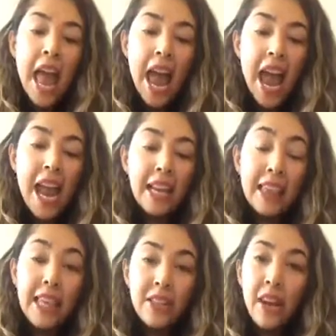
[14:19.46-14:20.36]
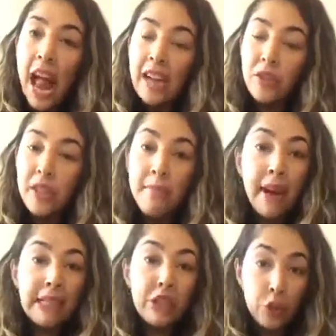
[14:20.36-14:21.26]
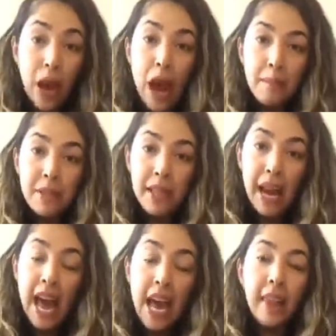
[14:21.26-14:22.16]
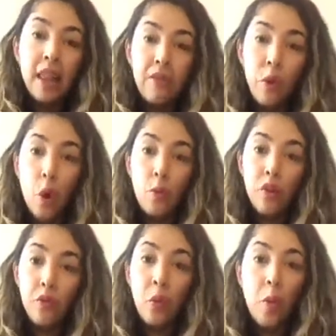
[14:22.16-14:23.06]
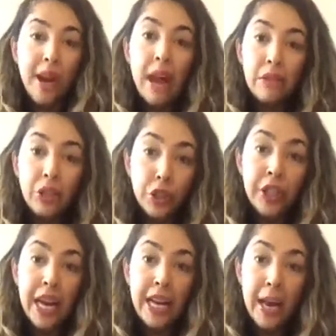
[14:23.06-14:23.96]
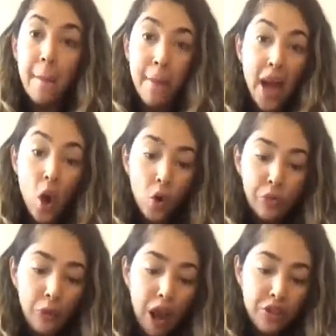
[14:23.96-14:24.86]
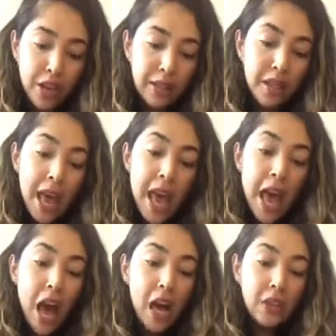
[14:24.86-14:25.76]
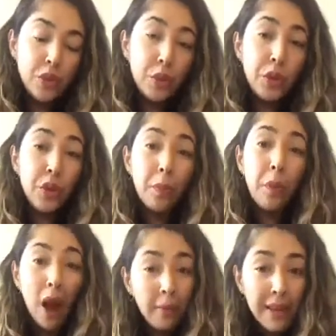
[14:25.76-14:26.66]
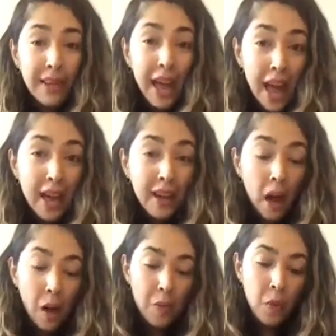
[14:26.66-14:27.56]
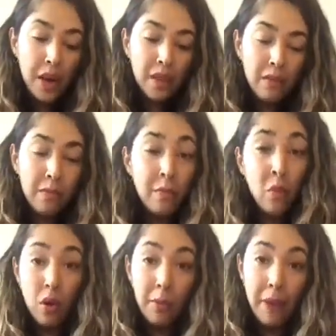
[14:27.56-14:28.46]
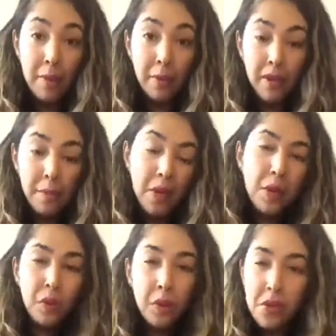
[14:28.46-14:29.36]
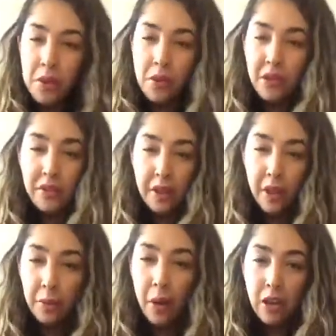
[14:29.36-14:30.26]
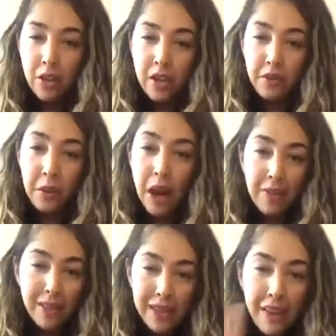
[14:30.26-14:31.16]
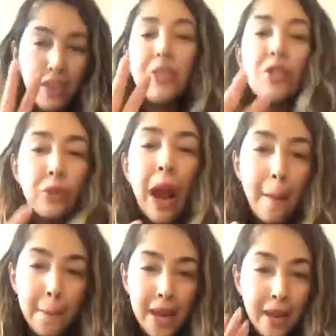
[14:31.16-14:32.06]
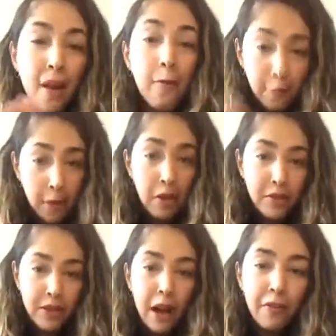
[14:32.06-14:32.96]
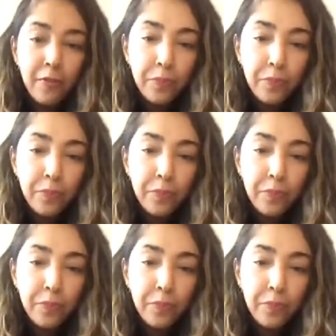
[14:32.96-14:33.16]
and these are actually my scraps that I had left over from when I was creating my own project. So you're probably going to end up with more paper, but you can always use it for another project if you have these. I have like a scrap bin full of stuff.